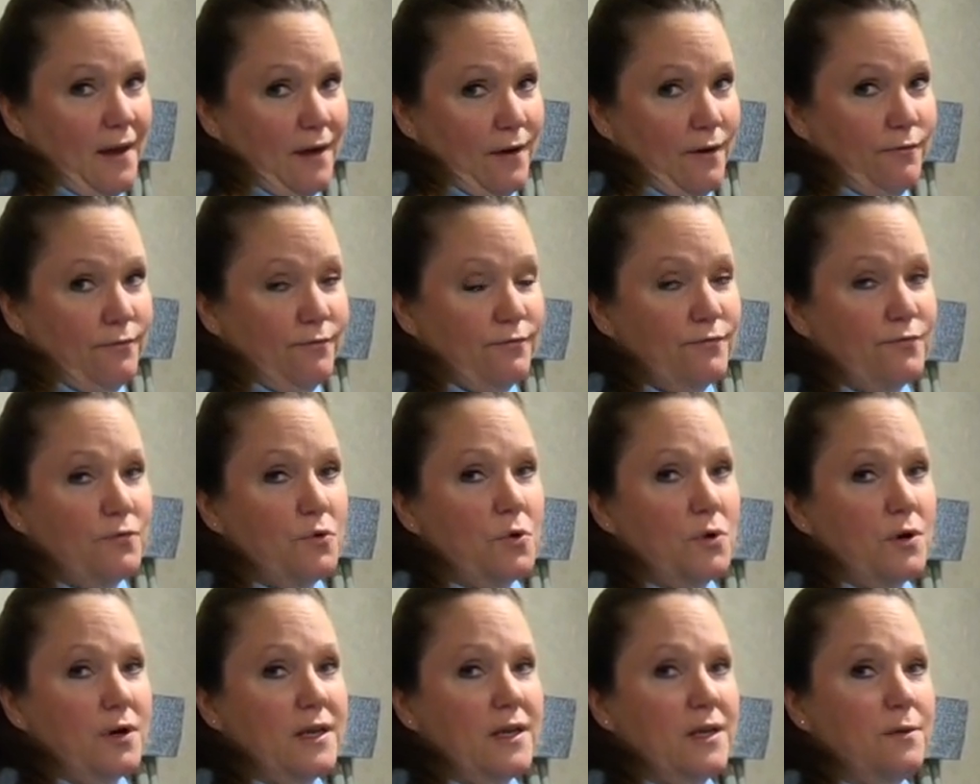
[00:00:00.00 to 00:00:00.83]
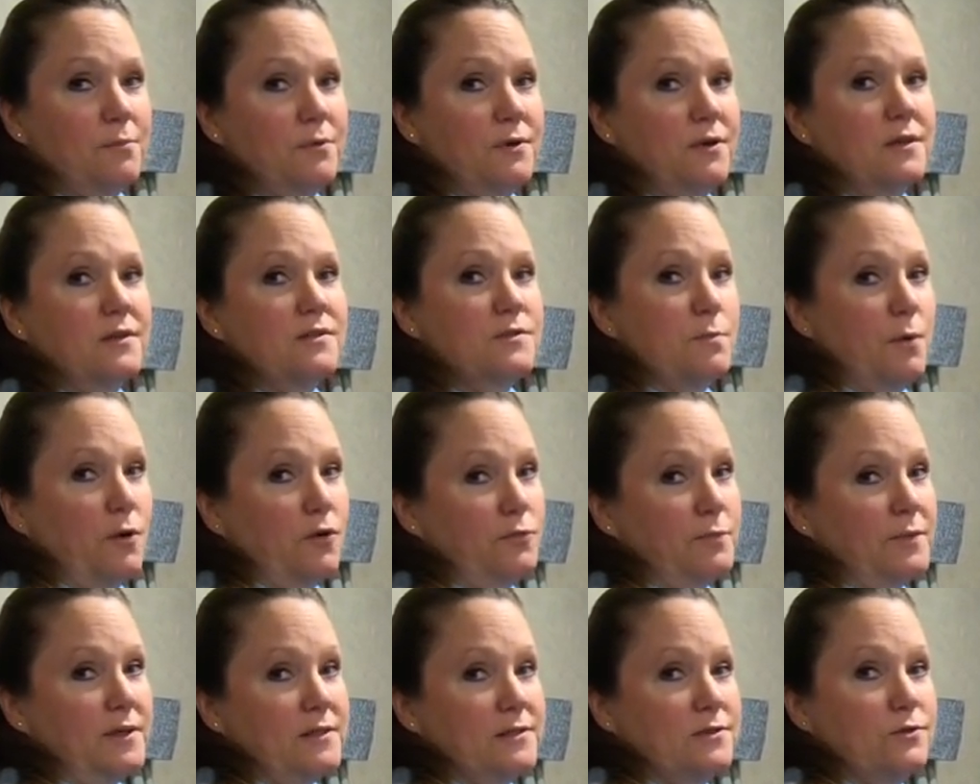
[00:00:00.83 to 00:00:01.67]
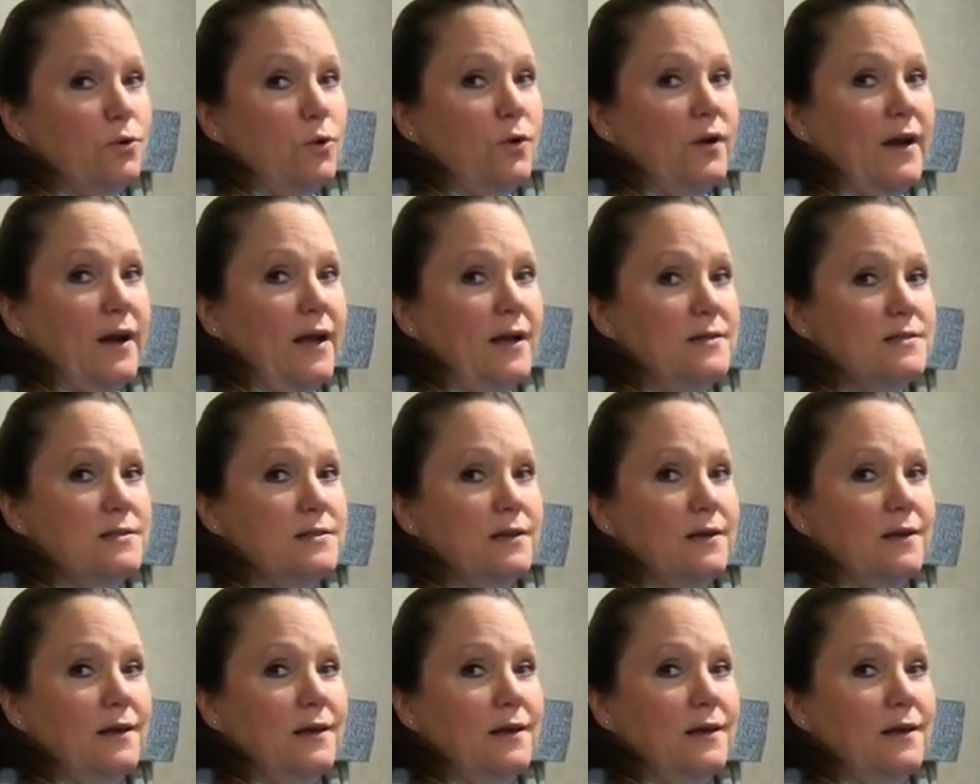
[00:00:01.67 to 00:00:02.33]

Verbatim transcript: have for keeping small spaces organized